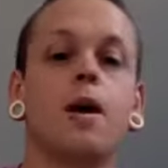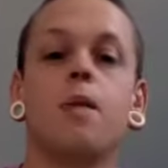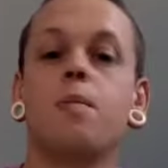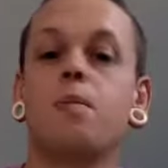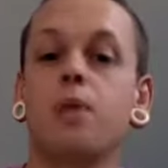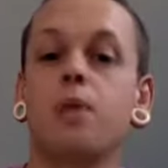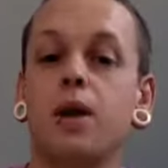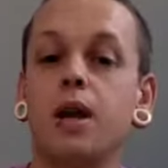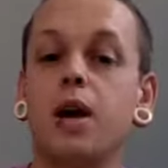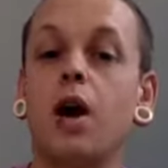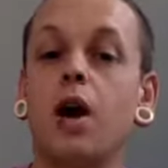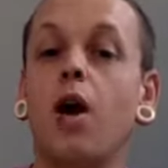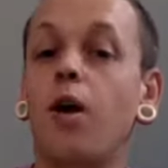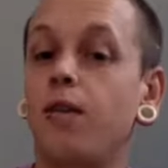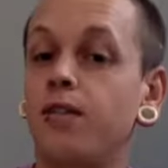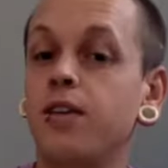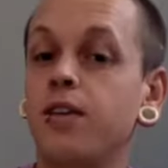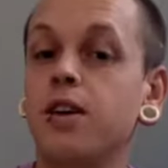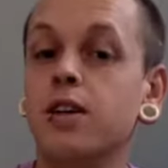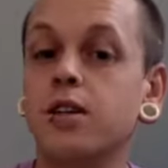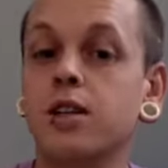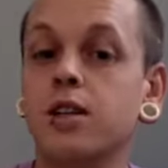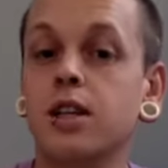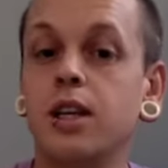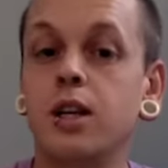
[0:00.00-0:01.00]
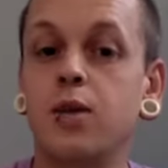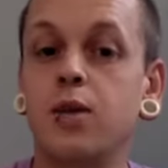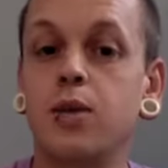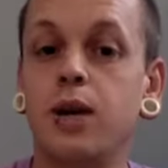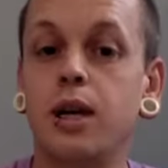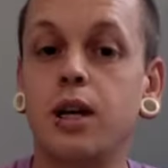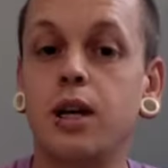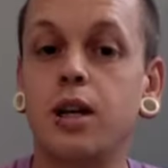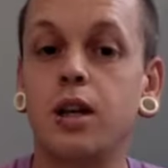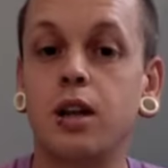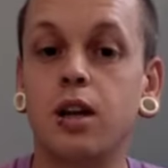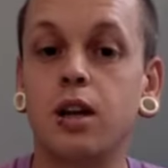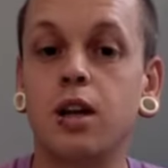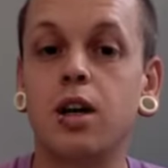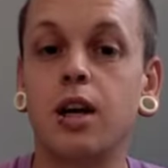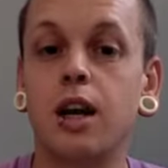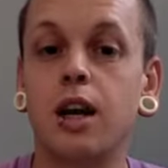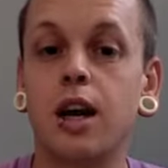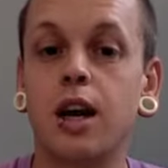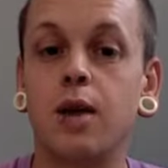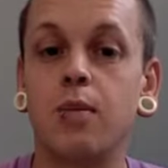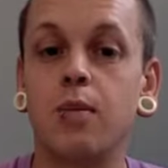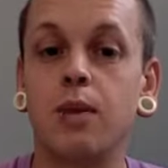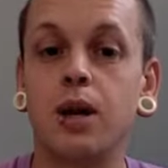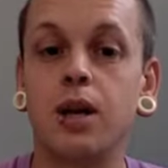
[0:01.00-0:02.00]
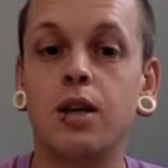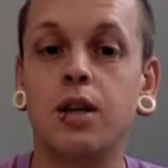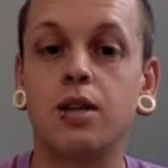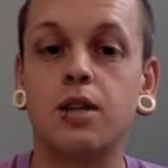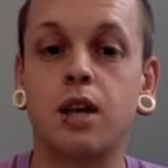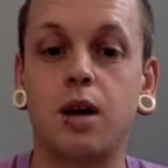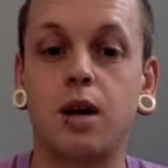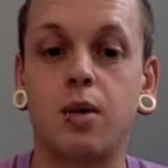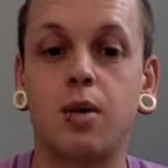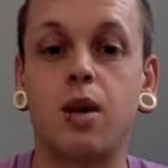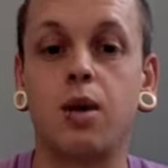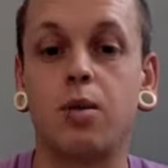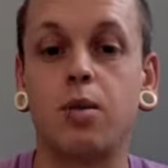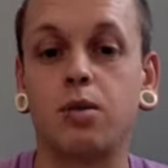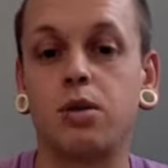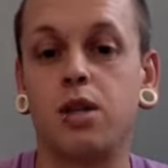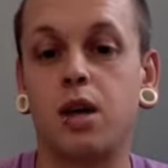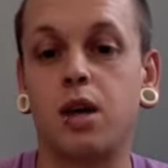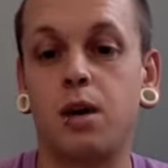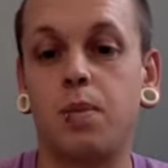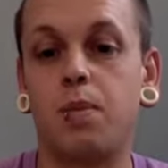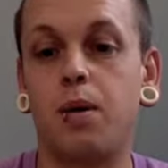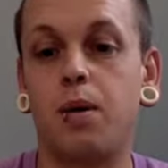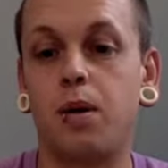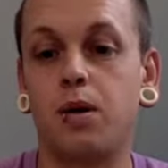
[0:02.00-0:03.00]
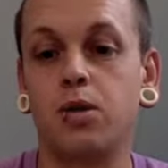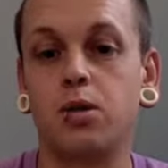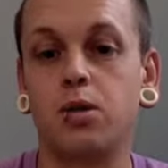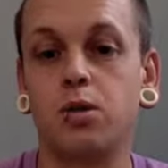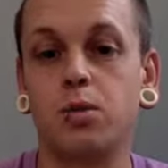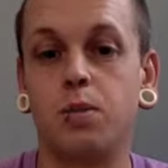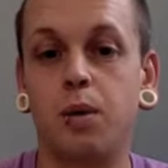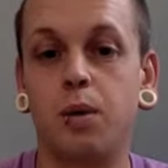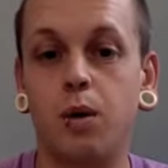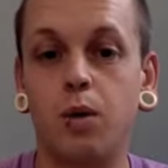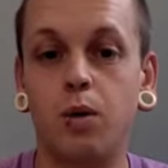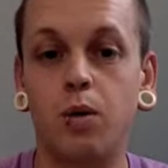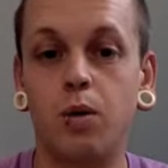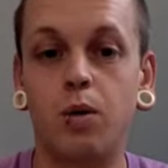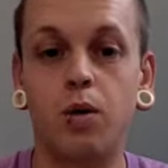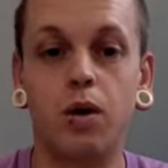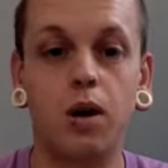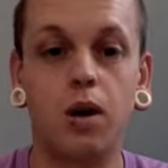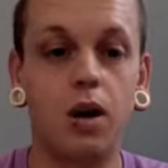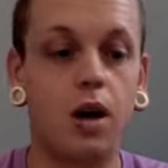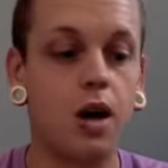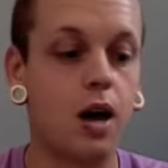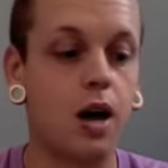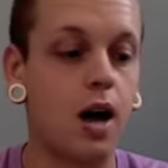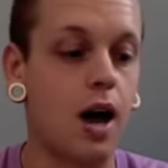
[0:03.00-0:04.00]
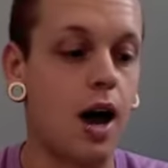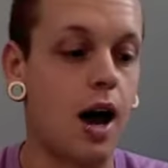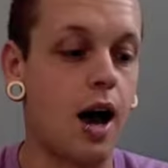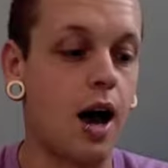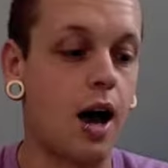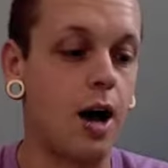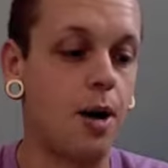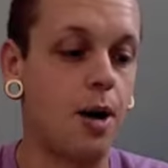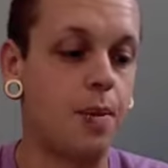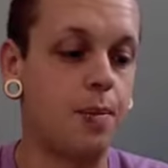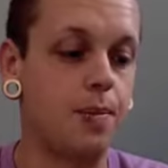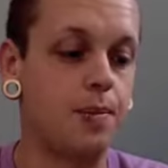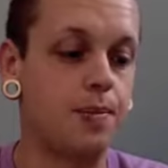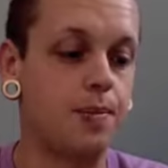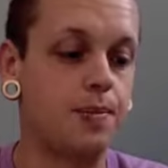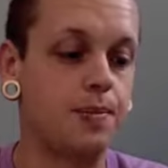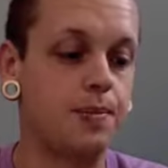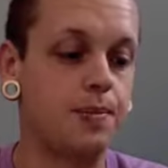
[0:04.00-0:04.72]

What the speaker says: Pretty obviously we can look at it and we can say, well, it was the Apostle Paul. And